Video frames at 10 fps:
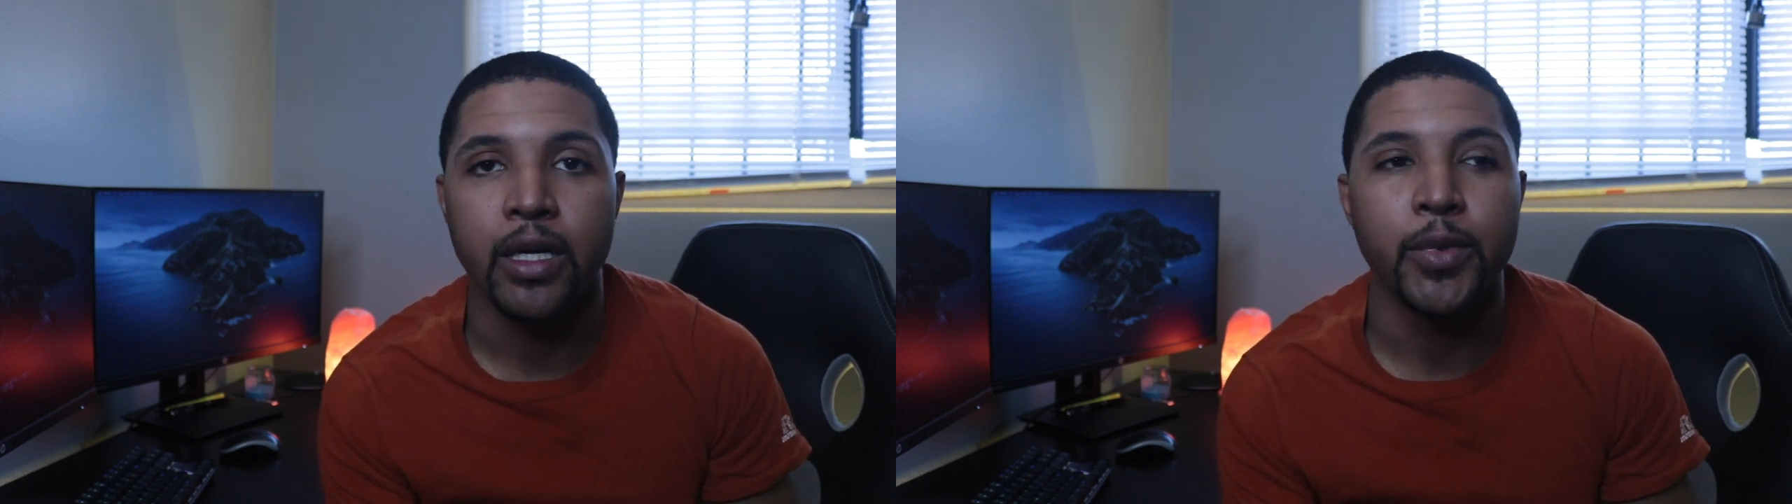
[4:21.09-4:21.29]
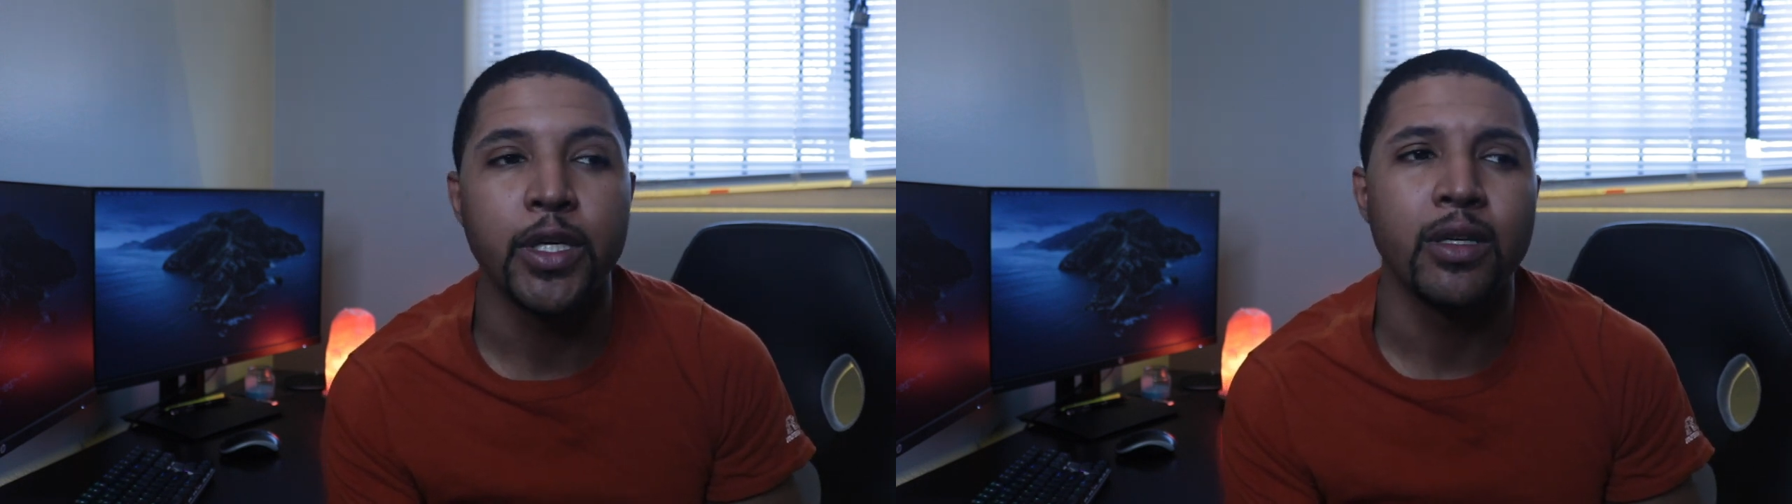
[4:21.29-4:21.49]

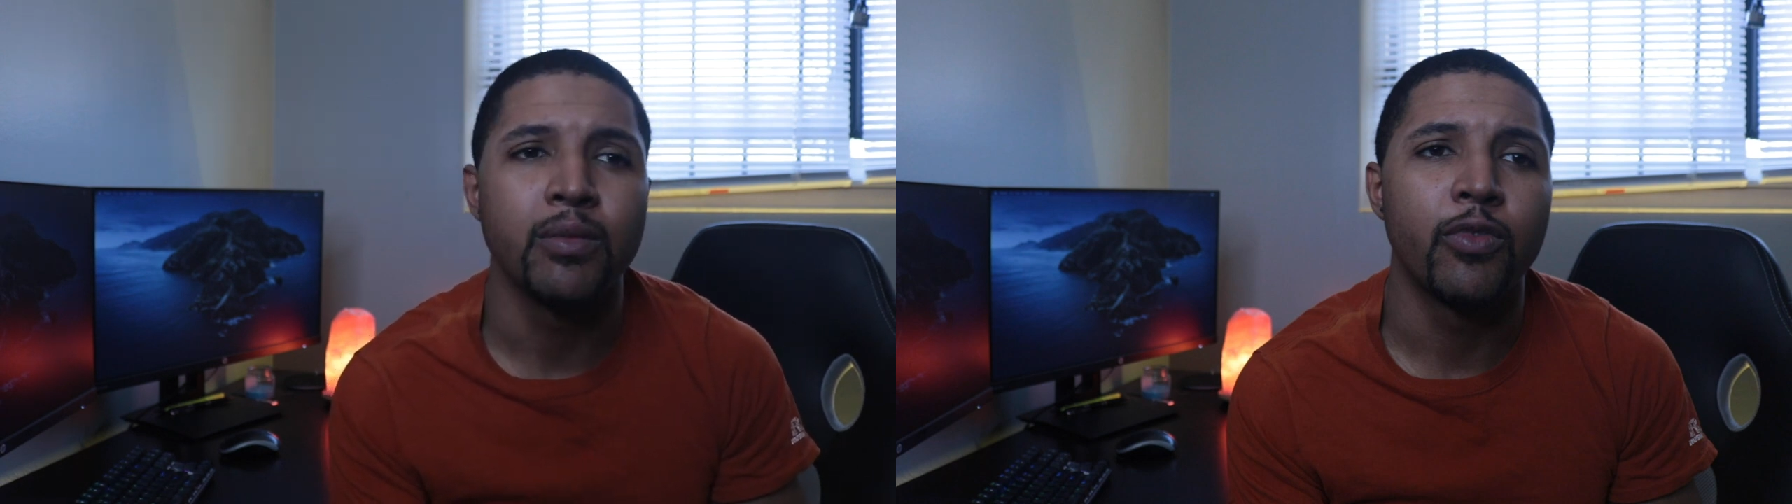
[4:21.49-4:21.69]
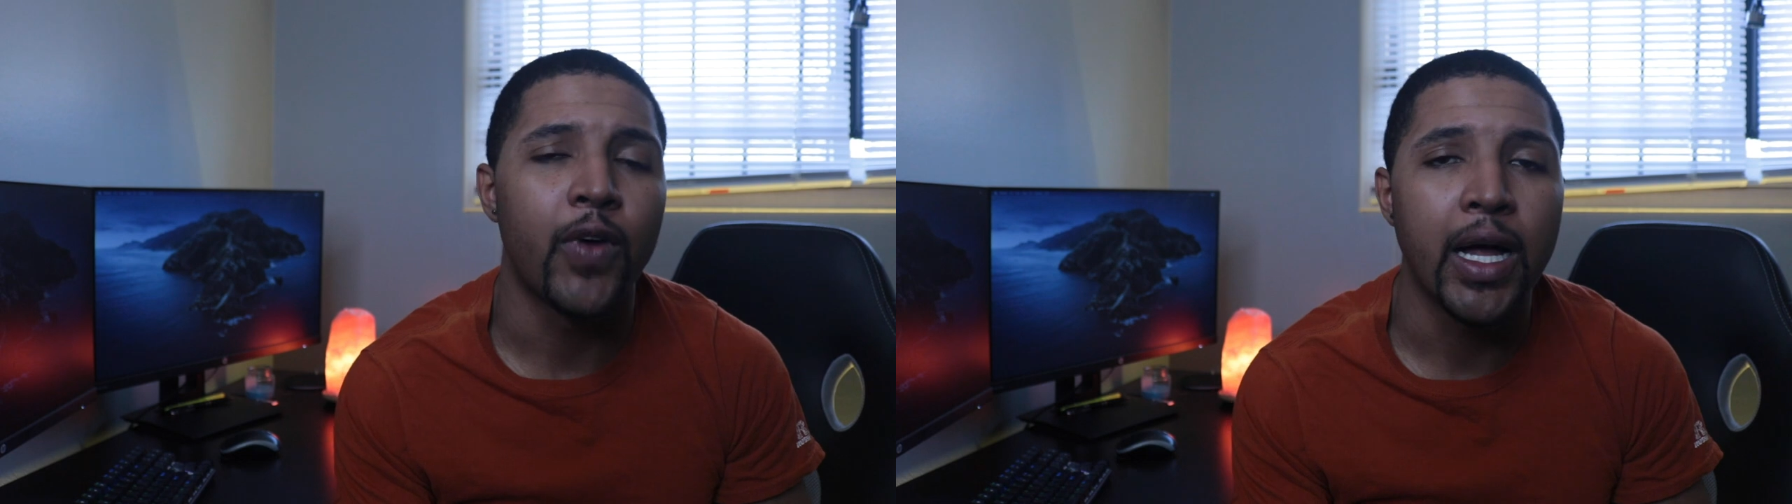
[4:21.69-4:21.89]
could
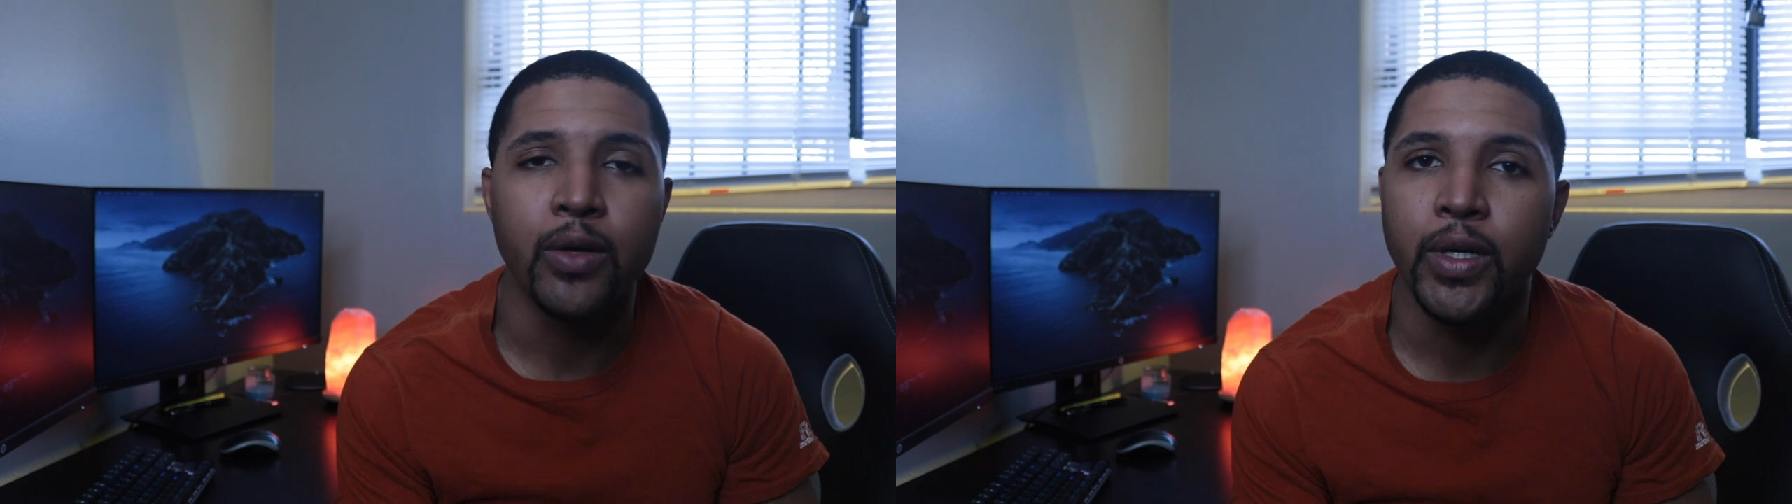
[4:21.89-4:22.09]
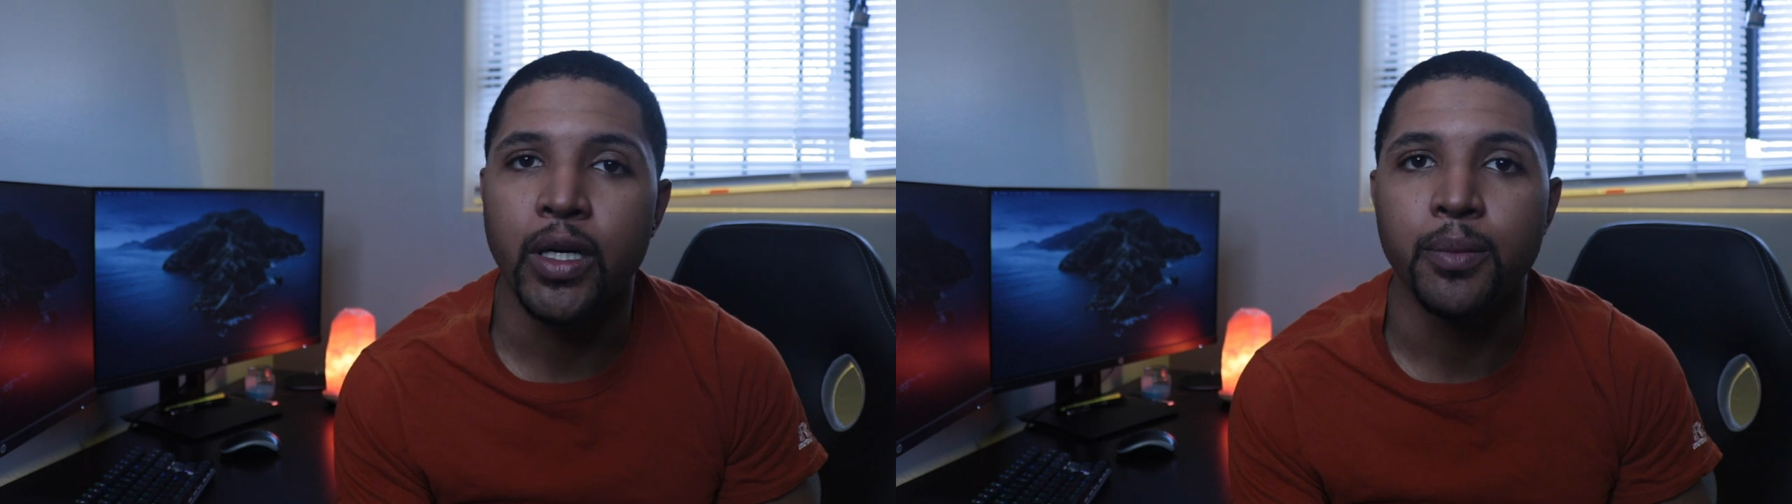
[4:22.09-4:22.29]
be
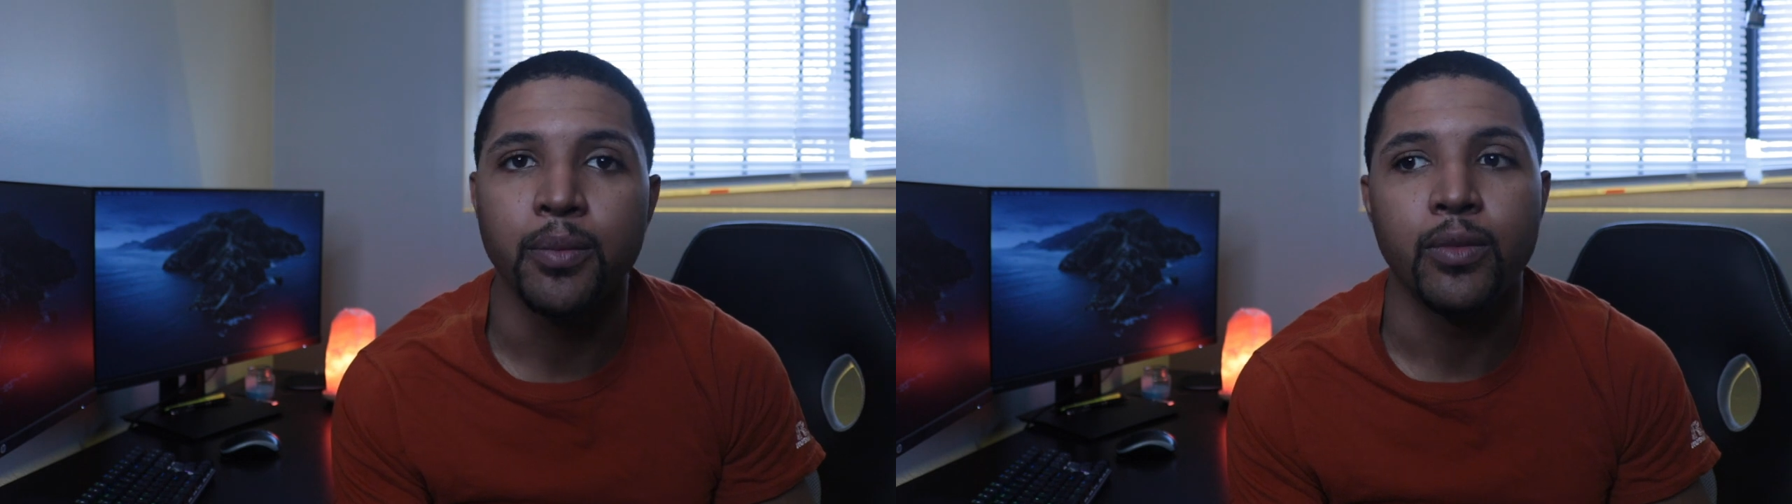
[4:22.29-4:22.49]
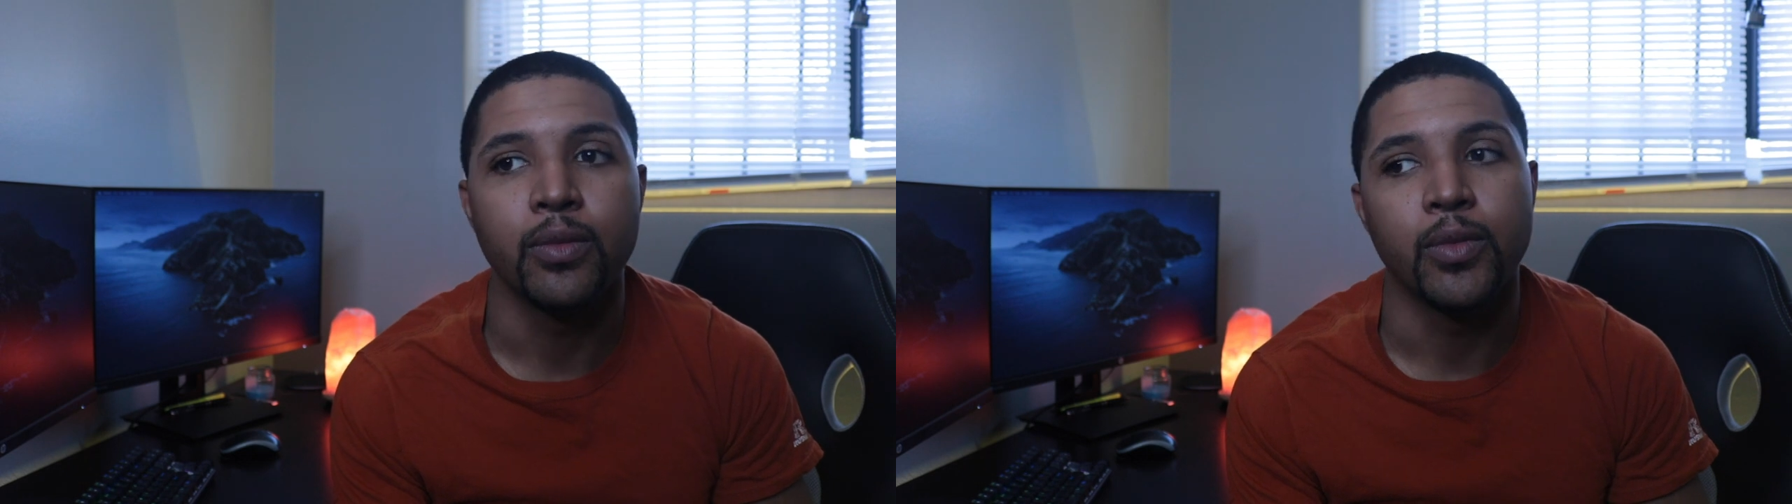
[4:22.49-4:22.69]
following
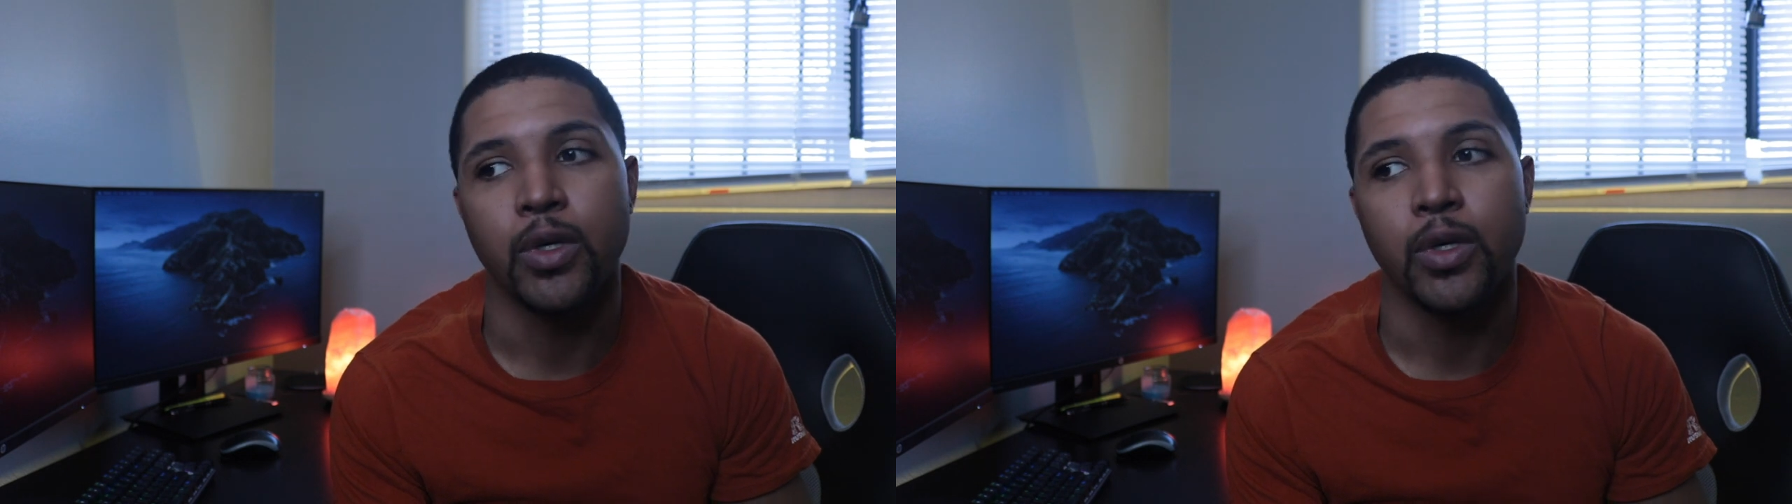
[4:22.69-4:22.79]
up,